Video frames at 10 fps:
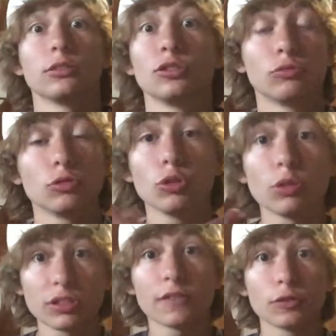you
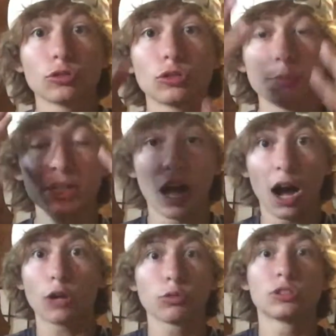always have those stupid
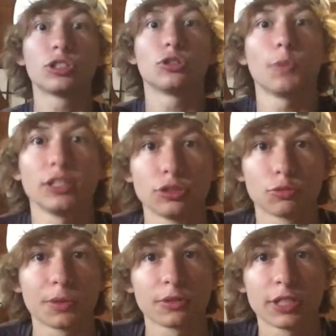awkward
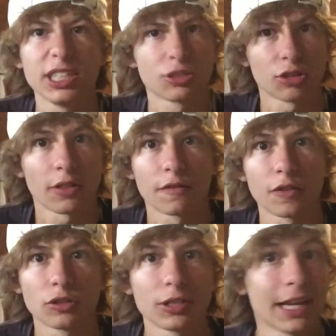situations with your teachers on the
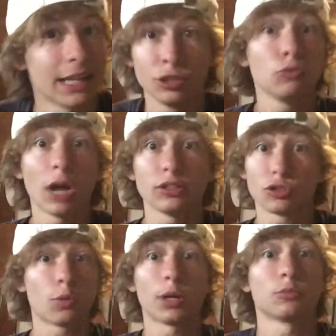first day, and you guys
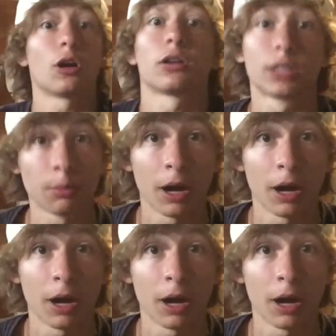know what I'm talking